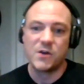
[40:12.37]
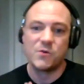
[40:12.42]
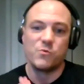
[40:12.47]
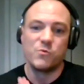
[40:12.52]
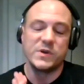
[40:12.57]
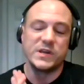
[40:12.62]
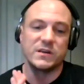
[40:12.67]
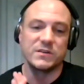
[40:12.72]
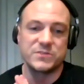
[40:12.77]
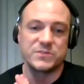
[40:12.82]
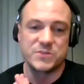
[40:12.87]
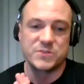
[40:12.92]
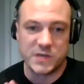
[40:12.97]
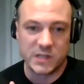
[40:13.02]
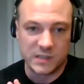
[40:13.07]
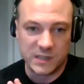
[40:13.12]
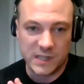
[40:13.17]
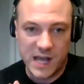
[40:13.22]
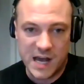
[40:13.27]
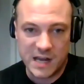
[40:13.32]
We are doing
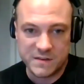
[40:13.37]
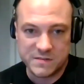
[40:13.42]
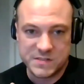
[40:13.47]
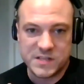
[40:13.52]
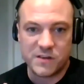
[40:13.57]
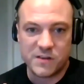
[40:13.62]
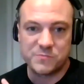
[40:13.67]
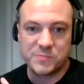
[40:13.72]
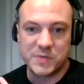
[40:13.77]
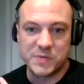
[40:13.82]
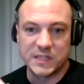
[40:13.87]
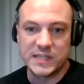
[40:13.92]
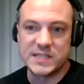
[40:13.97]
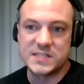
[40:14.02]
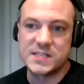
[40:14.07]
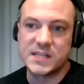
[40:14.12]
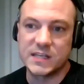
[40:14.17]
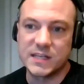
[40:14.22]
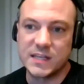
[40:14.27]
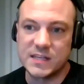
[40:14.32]
a lot of
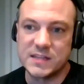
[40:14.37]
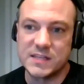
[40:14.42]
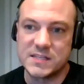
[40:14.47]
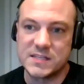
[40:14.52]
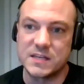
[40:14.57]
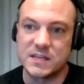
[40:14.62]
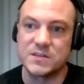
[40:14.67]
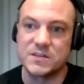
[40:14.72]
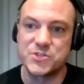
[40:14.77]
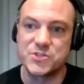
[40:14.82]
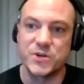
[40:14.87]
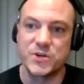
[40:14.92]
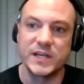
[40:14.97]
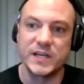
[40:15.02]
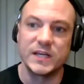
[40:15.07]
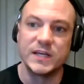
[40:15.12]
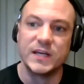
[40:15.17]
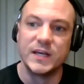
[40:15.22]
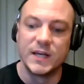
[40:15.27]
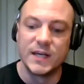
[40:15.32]
self-policing in this
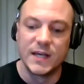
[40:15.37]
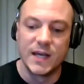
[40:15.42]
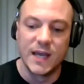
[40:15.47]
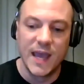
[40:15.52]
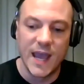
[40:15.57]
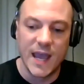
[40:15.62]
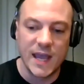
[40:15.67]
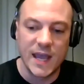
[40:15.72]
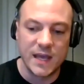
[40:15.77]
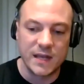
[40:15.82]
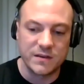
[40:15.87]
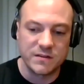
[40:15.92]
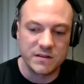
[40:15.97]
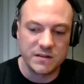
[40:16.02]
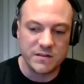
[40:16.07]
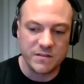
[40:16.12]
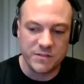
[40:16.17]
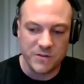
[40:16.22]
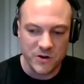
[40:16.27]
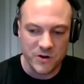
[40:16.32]
industry, and
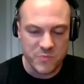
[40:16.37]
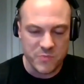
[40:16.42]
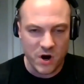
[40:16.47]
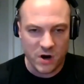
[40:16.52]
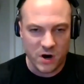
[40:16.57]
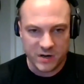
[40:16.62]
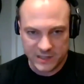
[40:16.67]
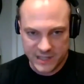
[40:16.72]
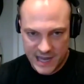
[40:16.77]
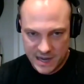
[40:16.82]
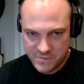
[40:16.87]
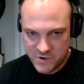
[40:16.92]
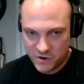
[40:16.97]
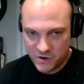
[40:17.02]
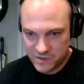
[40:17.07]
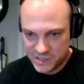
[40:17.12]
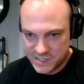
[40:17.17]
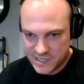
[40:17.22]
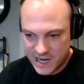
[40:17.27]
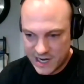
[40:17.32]
the third-party lab
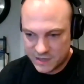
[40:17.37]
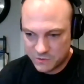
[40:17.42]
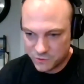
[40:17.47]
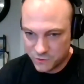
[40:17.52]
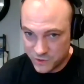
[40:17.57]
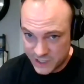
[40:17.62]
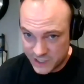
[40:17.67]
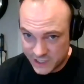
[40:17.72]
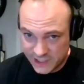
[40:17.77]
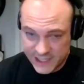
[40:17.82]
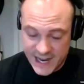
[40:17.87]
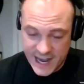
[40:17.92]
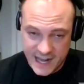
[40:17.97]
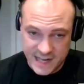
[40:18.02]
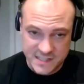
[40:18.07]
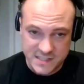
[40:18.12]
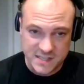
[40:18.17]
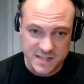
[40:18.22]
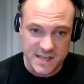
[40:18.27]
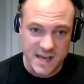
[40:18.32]
oversight really
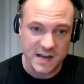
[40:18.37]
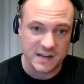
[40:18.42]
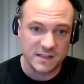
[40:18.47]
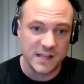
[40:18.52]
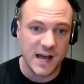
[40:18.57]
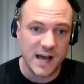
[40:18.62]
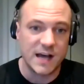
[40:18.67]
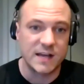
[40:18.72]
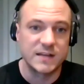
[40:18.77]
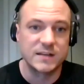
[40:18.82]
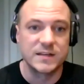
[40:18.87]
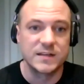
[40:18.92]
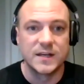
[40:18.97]
adds to that a lot.